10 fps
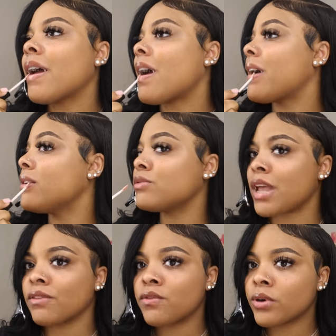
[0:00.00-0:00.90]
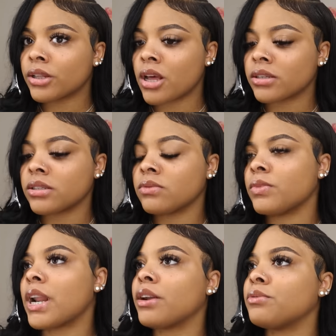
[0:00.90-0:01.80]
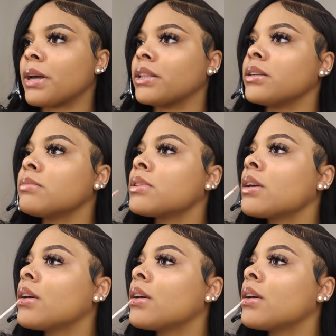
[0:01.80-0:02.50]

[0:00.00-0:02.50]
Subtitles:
I use like 4 glosses when I do my lips.